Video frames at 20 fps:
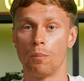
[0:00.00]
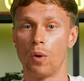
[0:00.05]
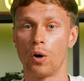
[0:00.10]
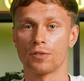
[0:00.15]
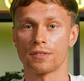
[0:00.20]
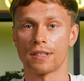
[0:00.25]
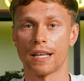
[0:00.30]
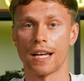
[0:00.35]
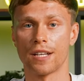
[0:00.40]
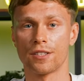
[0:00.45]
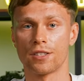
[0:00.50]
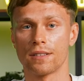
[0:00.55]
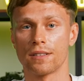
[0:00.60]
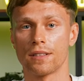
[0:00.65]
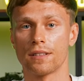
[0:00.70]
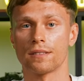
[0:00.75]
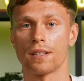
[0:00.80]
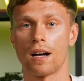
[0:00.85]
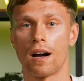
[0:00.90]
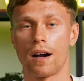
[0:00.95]
Most
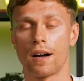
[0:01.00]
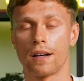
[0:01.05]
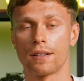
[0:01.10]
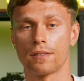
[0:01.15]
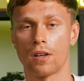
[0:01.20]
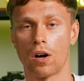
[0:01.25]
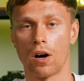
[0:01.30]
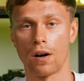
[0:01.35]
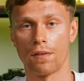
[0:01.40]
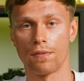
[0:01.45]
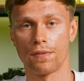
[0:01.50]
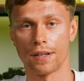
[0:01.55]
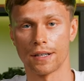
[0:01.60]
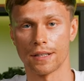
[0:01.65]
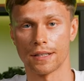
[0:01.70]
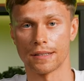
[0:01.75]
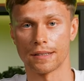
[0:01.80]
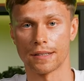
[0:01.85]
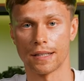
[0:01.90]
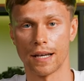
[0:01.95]
agencies aren't
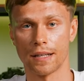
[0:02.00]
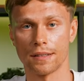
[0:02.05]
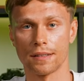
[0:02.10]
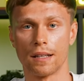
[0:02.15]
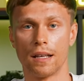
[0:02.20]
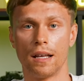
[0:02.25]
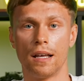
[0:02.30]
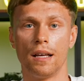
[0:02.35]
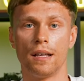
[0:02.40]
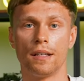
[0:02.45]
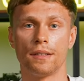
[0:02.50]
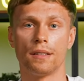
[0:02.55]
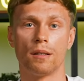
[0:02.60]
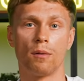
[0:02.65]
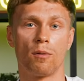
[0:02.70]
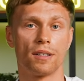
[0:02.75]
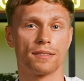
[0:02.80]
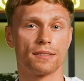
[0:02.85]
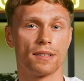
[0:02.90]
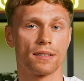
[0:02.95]
offering it yet. The
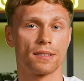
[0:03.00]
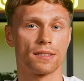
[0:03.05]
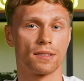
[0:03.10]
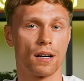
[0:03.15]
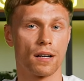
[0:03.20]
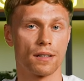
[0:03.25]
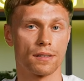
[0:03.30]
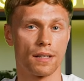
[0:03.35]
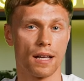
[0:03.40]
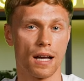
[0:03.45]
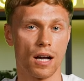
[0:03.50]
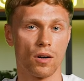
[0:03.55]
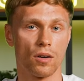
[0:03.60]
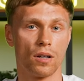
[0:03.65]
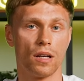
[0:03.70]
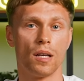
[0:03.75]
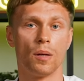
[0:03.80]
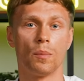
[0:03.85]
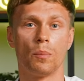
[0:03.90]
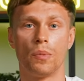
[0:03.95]
ones that start now
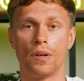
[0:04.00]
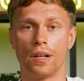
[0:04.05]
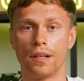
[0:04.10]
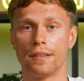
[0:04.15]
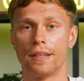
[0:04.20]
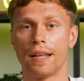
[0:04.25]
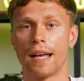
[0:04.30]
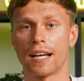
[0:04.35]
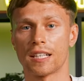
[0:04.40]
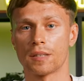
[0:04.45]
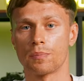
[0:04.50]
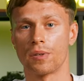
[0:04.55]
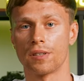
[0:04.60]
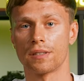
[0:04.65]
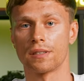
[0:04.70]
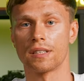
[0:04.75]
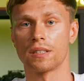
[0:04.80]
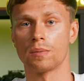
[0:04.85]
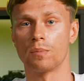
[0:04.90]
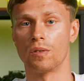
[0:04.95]
build
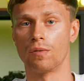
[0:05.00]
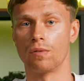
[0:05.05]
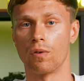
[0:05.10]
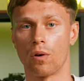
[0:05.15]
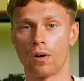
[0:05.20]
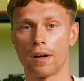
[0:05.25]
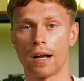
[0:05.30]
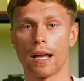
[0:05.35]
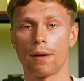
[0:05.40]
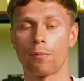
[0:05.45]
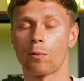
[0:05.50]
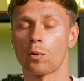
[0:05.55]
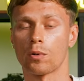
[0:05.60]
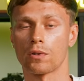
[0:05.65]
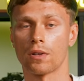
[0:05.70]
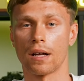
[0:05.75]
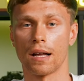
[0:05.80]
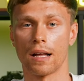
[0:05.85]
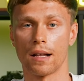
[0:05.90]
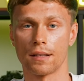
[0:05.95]
expertise before
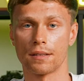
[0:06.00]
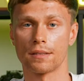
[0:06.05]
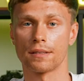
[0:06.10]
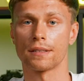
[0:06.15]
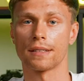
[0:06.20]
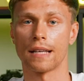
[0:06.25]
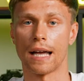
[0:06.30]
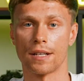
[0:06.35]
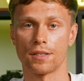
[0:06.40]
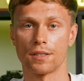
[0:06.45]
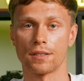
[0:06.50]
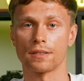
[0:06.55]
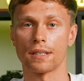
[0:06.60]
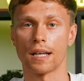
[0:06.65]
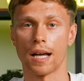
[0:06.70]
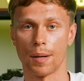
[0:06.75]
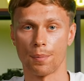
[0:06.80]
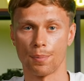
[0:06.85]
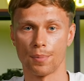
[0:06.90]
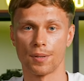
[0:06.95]
everyone else catches
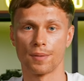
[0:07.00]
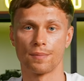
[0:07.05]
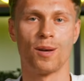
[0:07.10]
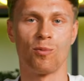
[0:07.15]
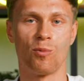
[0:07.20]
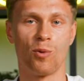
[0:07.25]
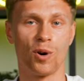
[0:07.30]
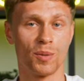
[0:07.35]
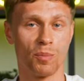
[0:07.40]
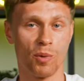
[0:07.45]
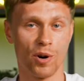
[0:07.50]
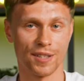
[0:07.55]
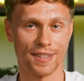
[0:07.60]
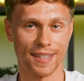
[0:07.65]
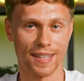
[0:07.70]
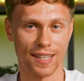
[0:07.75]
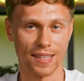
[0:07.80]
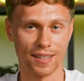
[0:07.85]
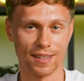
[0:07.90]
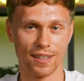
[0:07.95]
up. One more
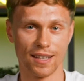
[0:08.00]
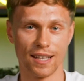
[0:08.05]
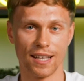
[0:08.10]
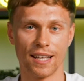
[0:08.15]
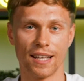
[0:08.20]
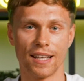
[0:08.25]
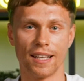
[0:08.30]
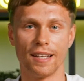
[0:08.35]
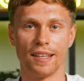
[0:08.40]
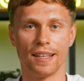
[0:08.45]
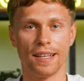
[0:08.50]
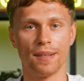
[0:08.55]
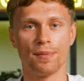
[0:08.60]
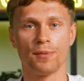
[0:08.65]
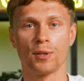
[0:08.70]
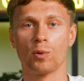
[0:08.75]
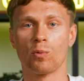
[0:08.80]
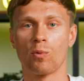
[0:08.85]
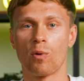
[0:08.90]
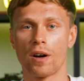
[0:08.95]
thing. If
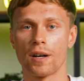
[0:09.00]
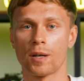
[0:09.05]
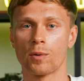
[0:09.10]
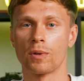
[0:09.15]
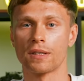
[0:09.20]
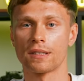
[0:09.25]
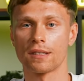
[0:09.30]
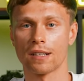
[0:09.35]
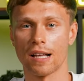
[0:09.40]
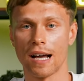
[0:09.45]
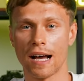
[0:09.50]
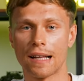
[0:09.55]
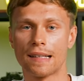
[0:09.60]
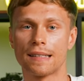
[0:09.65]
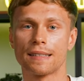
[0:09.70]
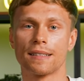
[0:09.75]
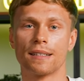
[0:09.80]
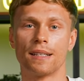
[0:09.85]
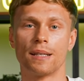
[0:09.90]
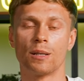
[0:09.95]
you work with
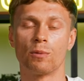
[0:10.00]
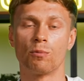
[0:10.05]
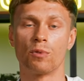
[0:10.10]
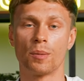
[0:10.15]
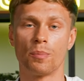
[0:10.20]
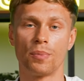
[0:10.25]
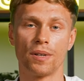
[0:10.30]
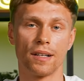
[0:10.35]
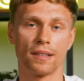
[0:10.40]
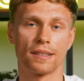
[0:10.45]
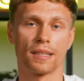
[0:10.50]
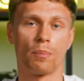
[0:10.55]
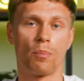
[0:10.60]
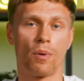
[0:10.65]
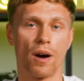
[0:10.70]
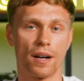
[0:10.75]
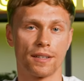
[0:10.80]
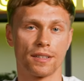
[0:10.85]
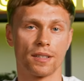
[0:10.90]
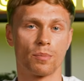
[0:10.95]
clients, we built a
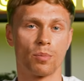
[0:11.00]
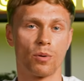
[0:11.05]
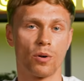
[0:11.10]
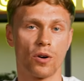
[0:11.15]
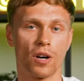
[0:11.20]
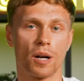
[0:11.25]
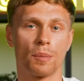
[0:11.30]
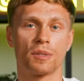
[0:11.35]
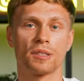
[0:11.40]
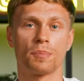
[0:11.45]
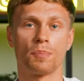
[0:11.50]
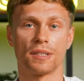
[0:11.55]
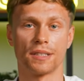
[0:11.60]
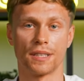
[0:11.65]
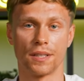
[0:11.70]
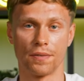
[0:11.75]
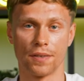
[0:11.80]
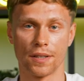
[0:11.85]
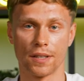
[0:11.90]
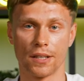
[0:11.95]
partner program
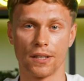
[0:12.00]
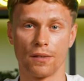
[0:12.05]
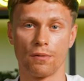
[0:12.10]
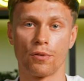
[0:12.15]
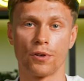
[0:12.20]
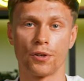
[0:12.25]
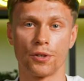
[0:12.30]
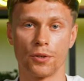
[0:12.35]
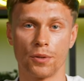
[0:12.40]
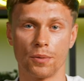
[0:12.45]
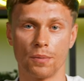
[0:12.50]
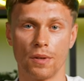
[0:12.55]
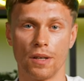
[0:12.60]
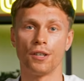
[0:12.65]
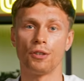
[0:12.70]
specifically for you.